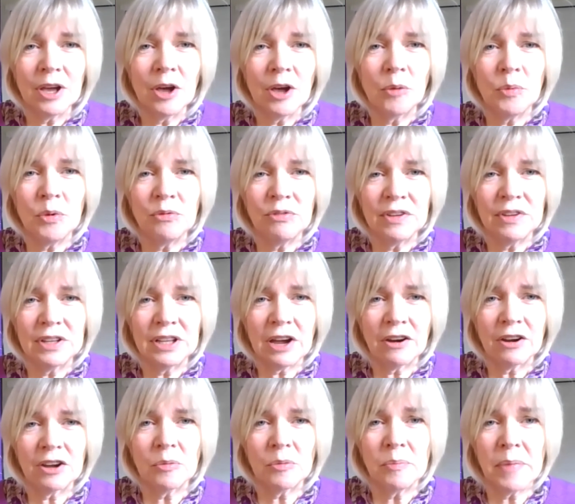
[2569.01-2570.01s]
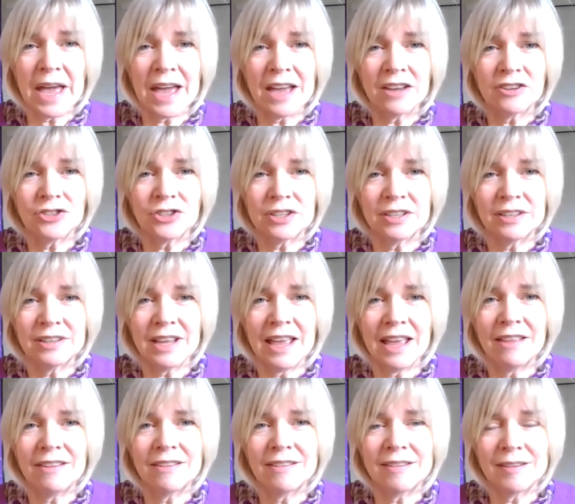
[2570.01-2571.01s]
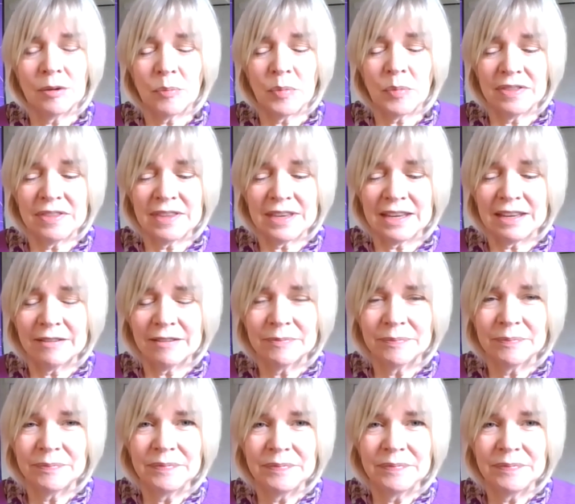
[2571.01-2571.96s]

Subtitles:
hope you feel our compassion and sympathy.